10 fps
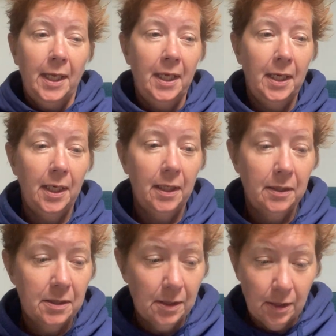
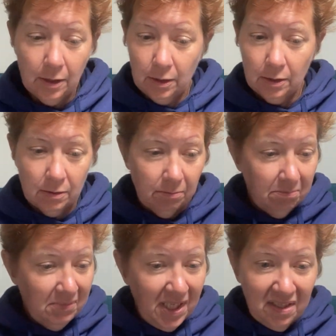And uh,
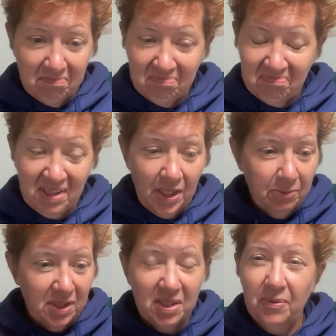I, you know,
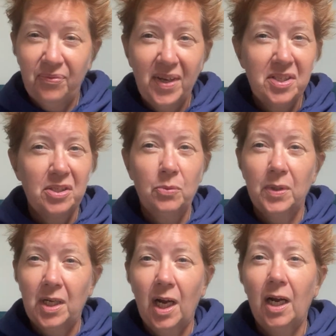was infested
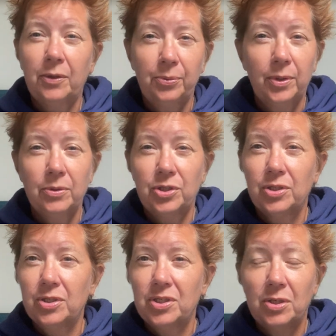with
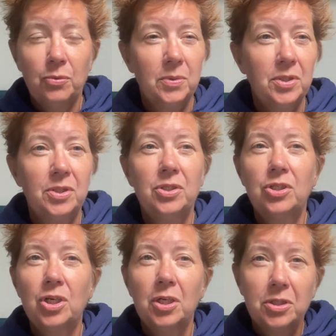cockroaches. It was
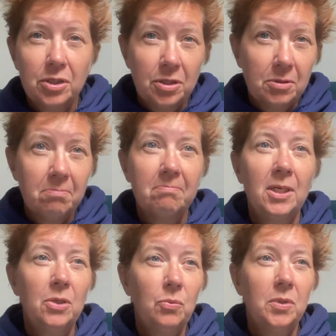just,
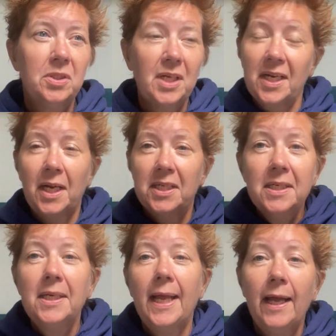it was, I, I,
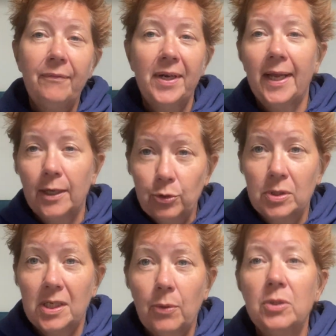didn't have an
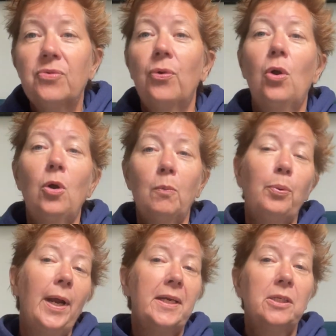address. I was, for all
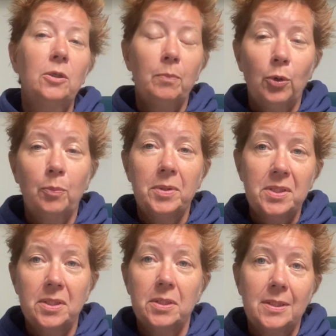practical
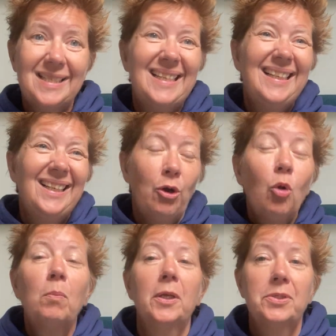purposes, uh,
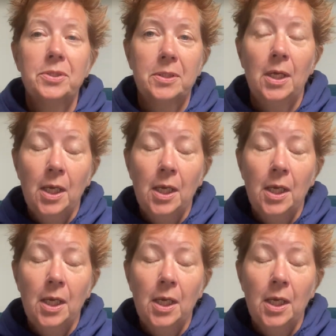homeless.